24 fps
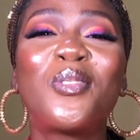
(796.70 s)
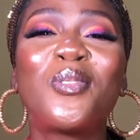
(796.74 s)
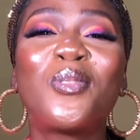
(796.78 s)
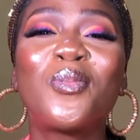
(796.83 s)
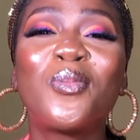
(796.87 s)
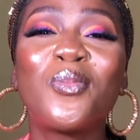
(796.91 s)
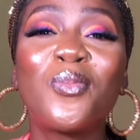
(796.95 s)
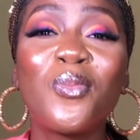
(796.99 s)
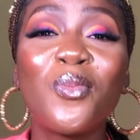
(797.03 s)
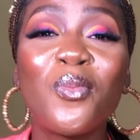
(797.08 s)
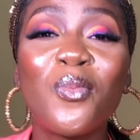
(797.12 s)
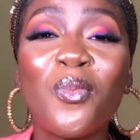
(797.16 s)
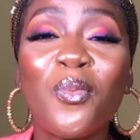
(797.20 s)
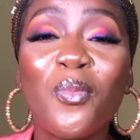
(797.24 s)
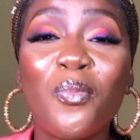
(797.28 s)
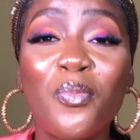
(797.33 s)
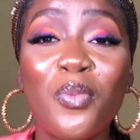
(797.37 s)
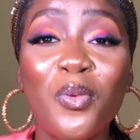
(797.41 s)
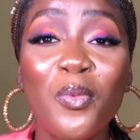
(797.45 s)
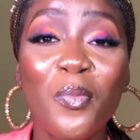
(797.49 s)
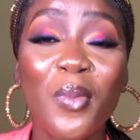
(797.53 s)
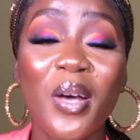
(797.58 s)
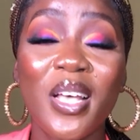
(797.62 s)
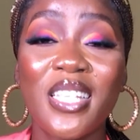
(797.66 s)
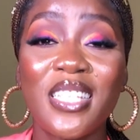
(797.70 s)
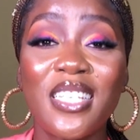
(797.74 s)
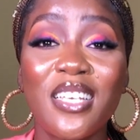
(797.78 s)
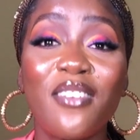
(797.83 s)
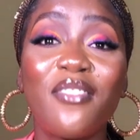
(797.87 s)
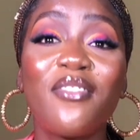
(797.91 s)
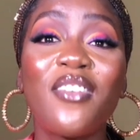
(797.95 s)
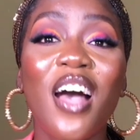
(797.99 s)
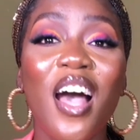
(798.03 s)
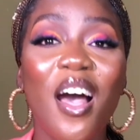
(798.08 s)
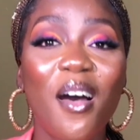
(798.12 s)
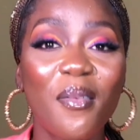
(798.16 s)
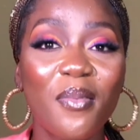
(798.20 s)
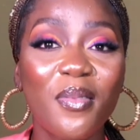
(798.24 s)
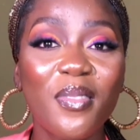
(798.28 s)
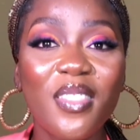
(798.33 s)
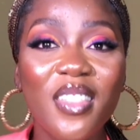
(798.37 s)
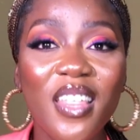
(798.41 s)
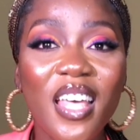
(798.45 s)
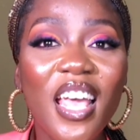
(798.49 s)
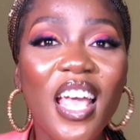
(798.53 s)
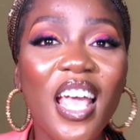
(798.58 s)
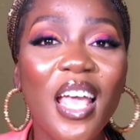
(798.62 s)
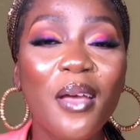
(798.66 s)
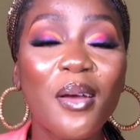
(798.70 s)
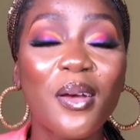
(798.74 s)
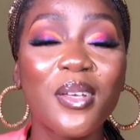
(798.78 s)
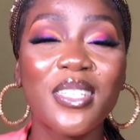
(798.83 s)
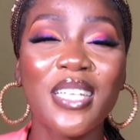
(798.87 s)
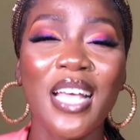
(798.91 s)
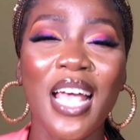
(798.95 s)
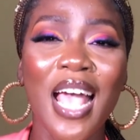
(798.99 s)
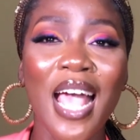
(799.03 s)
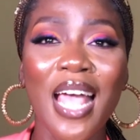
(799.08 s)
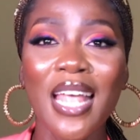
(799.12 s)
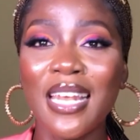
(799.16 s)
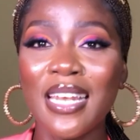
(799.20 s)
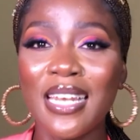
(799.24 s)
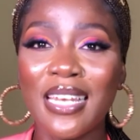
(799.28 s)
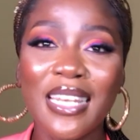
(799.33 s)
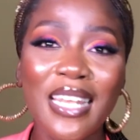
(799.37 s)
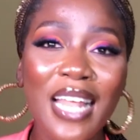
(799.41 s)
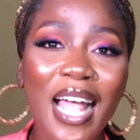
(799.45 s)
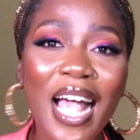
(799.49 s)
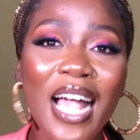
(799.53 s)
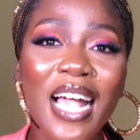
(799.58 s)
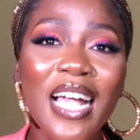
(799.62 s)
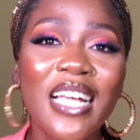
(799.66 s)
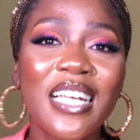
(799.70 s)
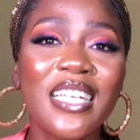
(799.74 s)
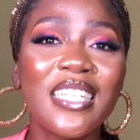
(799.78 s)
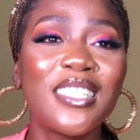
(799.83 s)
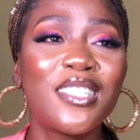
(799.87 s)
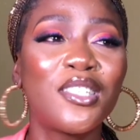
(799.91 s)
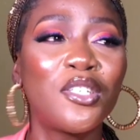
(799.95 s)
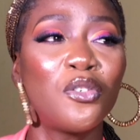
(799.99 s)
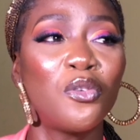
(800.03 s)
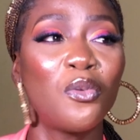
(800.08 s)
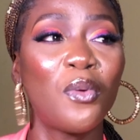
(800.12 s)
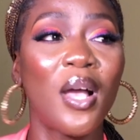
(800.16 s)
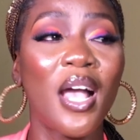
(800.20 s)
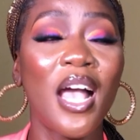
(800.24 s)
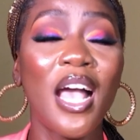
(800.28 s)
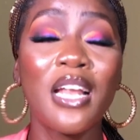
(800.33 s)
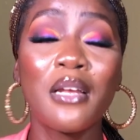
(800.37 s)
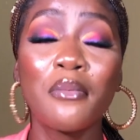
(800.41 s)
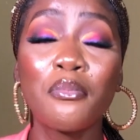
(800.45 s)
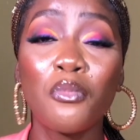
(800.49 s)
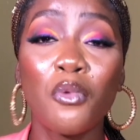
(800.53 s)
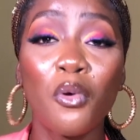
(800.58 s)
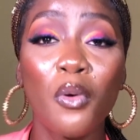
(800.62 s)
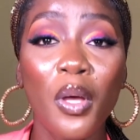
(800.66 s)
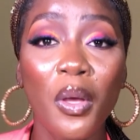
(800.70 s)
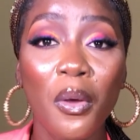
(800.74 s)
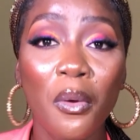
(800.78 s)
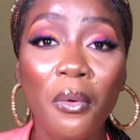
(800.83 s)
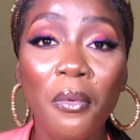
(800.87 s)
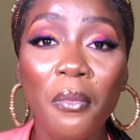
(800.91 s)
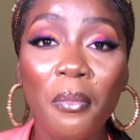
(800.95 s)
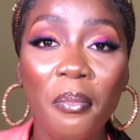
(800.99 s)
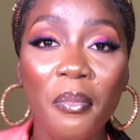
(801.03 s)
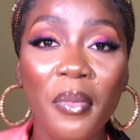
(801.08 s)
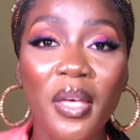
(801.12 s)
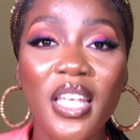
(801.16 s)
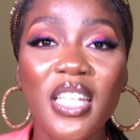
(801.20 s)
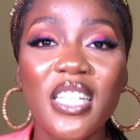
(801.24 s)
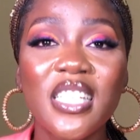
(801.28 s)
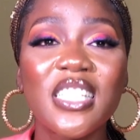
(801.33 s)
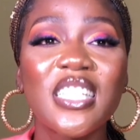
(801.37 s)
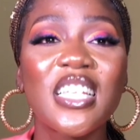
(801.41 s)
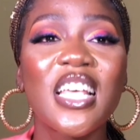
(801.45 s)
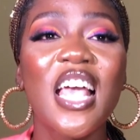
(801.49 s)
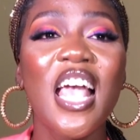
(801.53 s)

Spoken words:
to put myself out there, because I had lights, I had more equipment,